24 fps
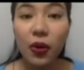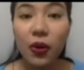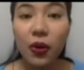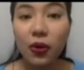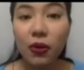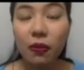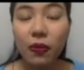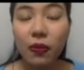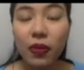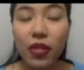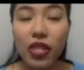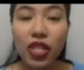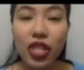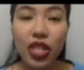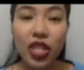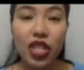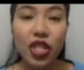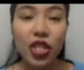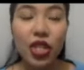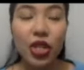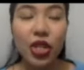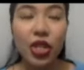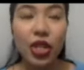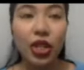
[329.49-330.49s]
own
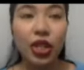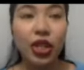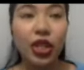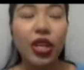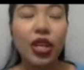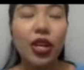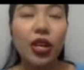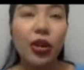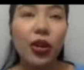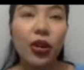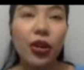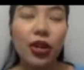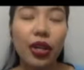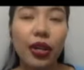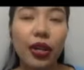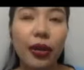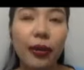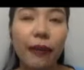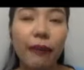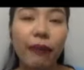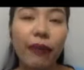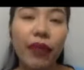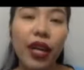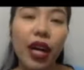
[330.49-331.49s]
position
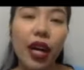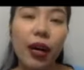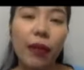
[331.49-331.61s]
or